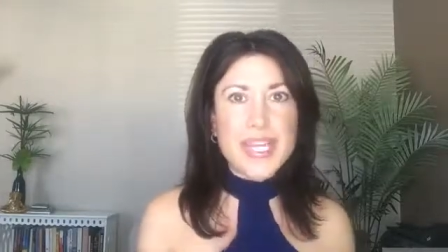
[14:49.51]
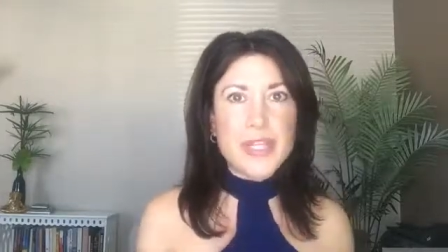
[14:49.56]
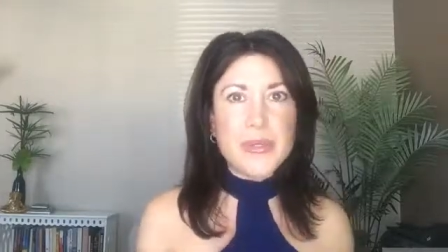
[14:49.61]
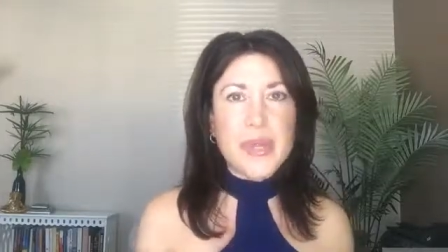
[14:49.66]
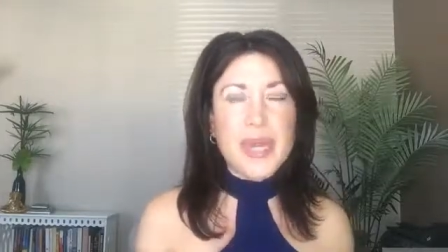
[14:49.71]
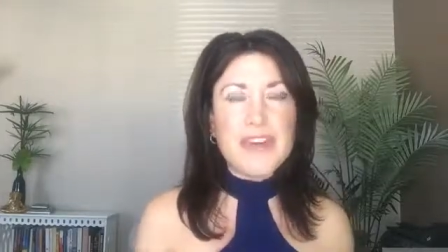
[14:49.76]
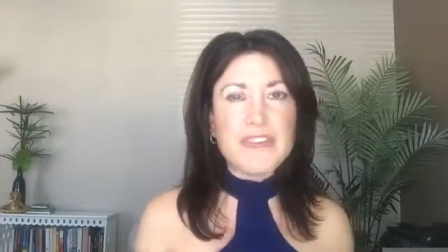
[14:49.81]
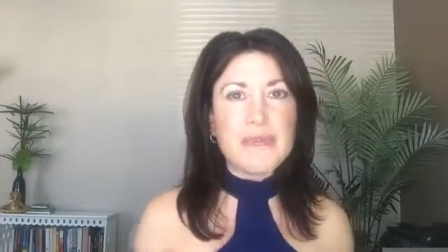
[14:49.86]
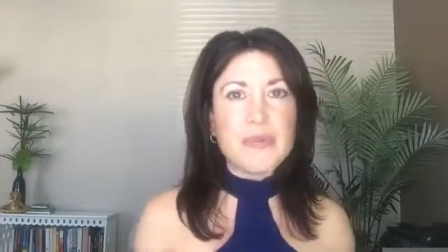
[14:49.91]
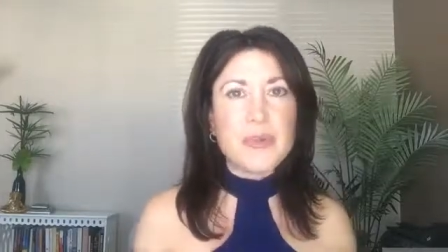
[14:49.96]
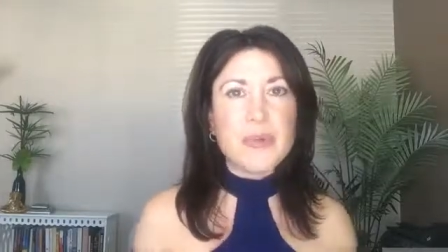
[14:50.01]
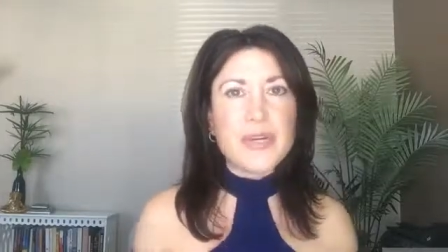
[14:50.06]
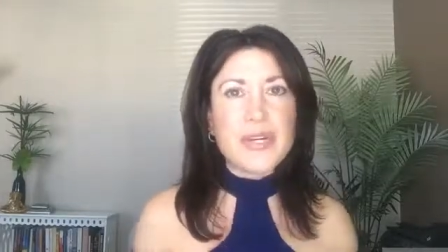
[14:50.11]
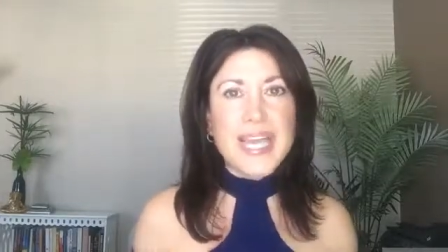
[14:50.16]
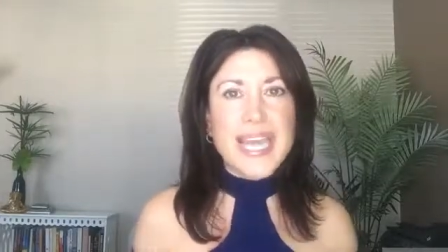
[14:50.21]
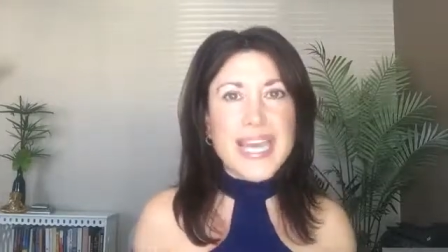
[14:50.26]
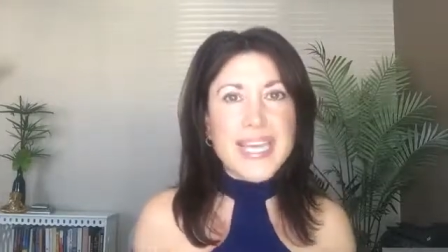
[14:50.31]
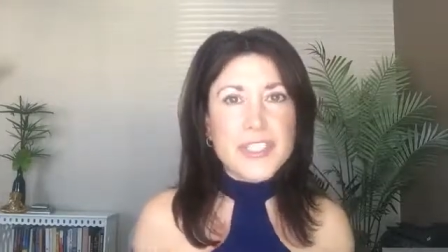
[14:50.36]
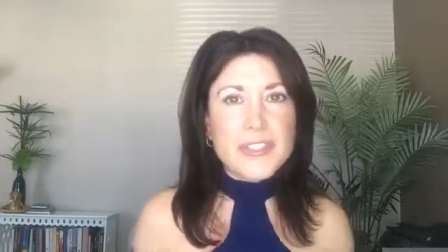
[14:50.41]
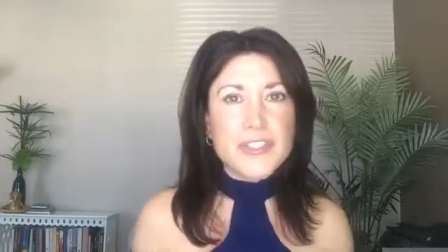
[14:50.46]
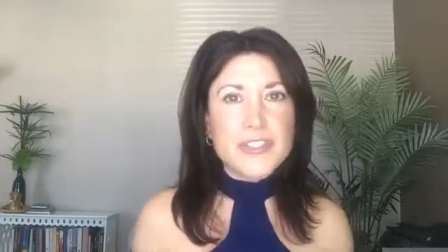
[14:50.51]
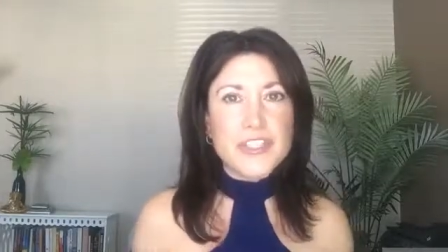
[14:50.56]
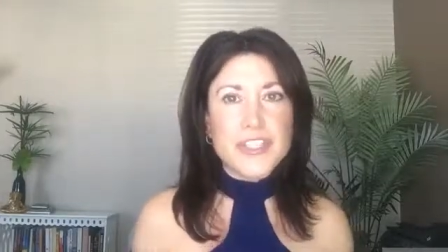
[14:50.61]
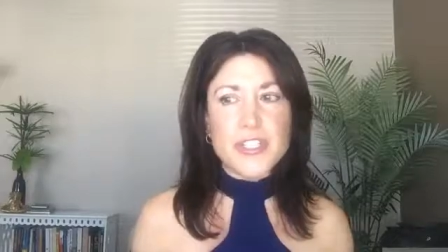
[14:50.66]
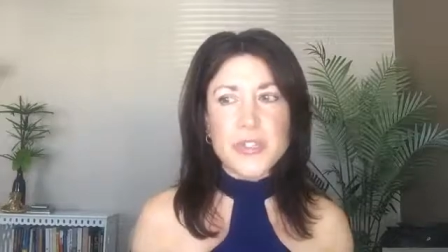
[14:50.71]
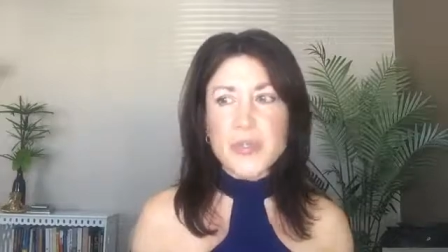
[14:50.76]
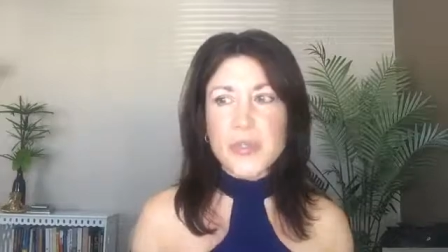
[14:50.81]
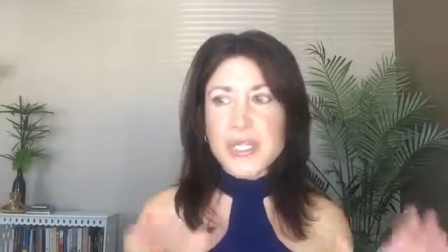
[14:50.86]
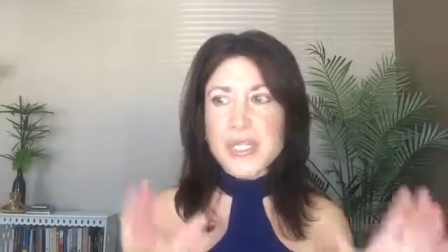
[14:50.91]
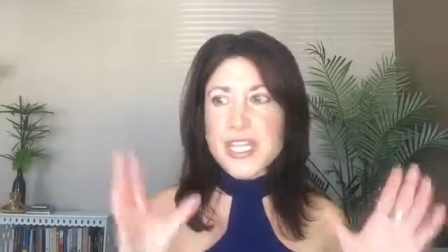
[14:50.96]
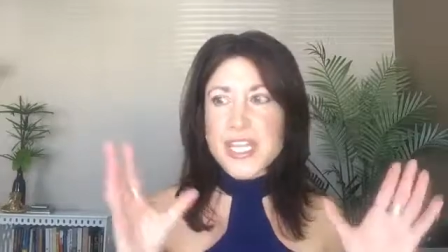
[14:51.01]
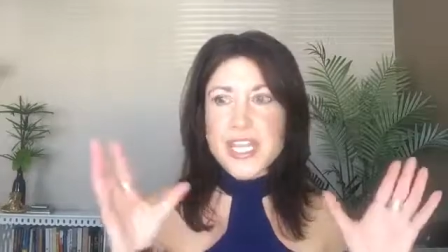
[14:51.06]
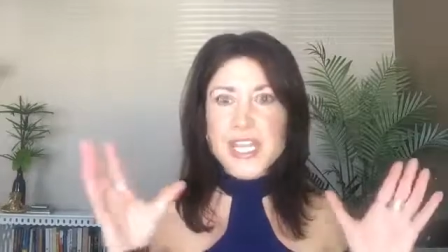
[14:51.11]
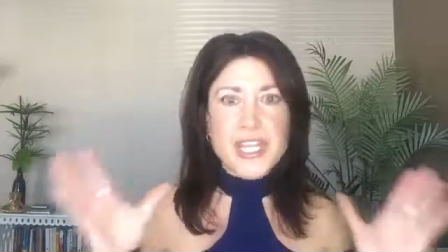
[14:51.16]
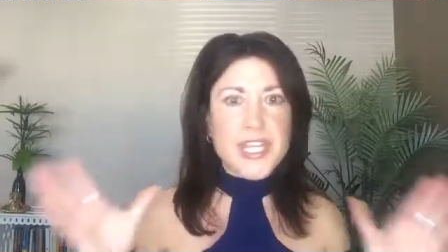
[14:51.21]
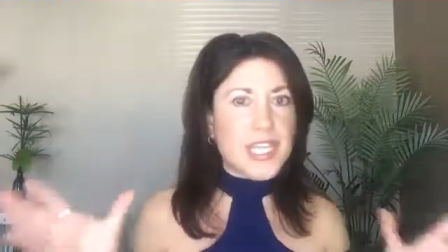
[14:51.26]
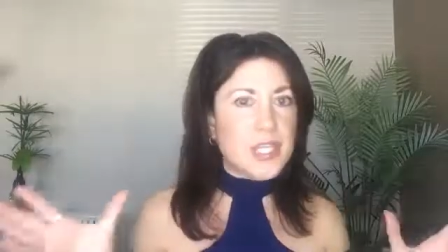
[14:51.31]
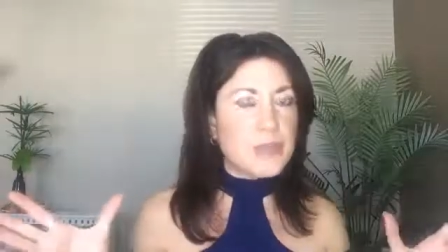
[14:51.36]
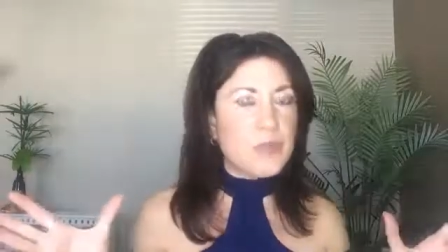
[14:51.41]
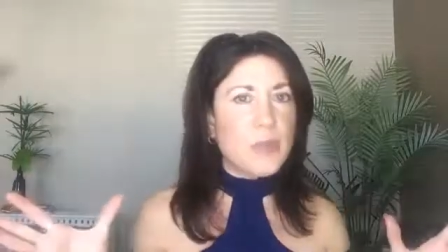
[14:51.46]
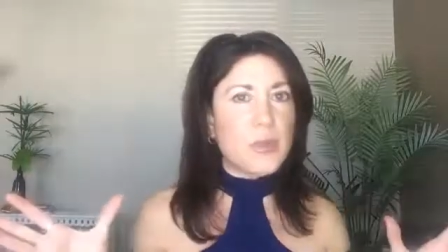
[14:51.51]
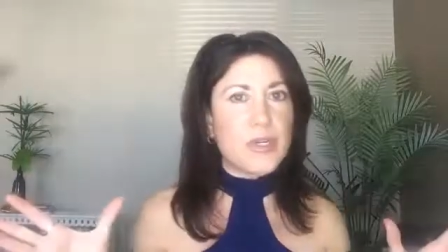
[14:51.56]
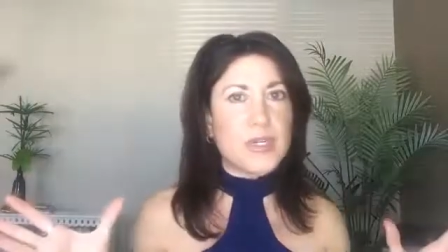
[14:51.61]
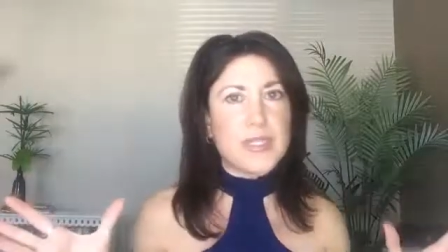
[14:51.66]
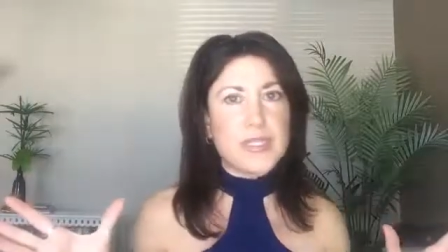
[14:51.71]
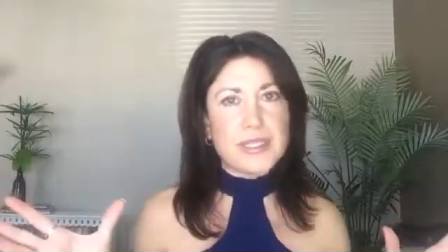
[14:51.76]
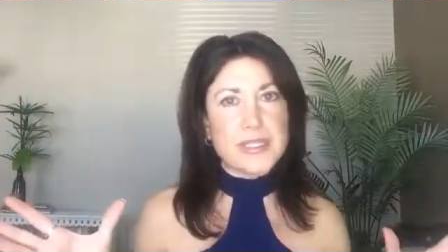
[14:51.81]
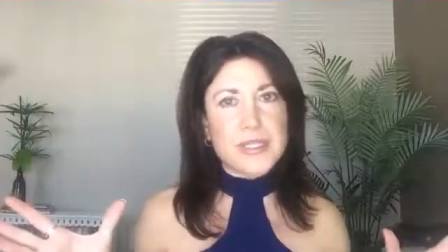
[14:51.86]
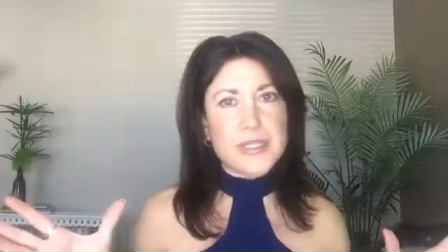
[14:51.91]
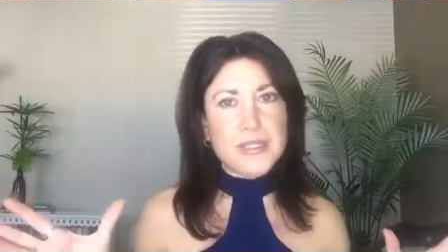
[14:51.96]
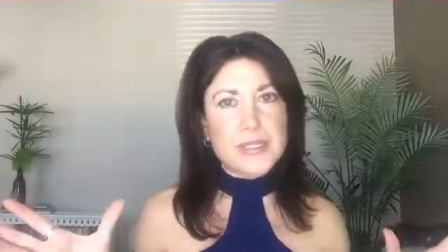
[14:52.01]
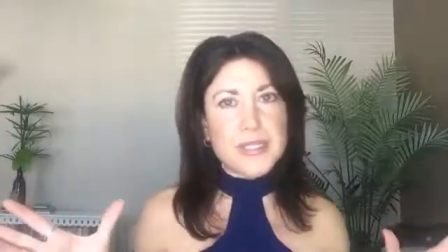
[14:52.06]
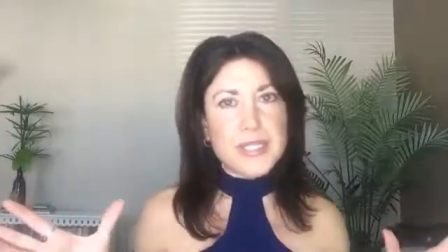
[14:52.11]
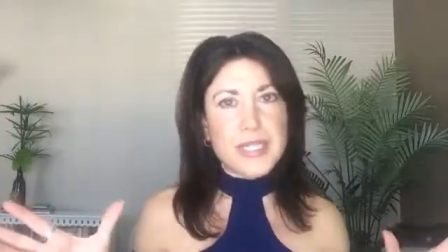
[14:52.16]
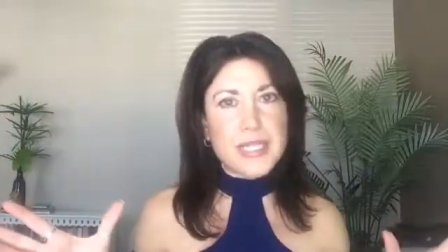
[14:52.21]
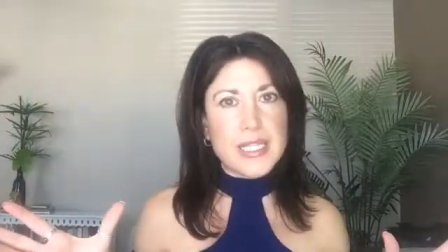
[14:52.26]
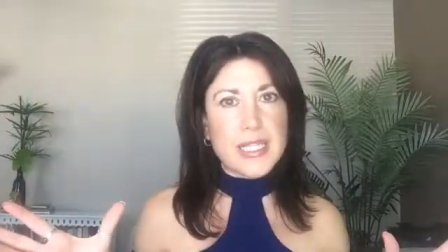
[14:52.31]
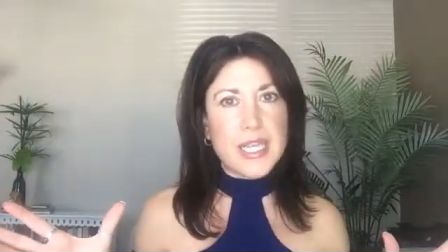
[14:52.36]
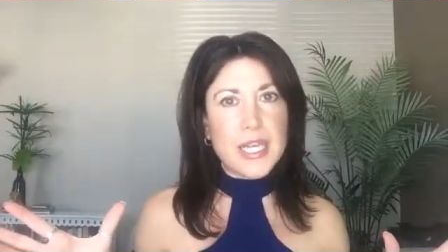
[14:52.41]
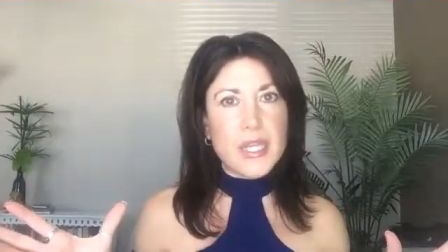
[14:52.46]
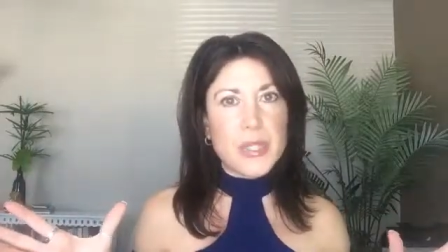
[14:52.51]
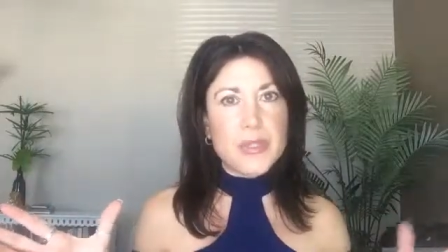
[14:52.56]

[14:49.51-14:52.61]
You have more energy, you can think more clearly,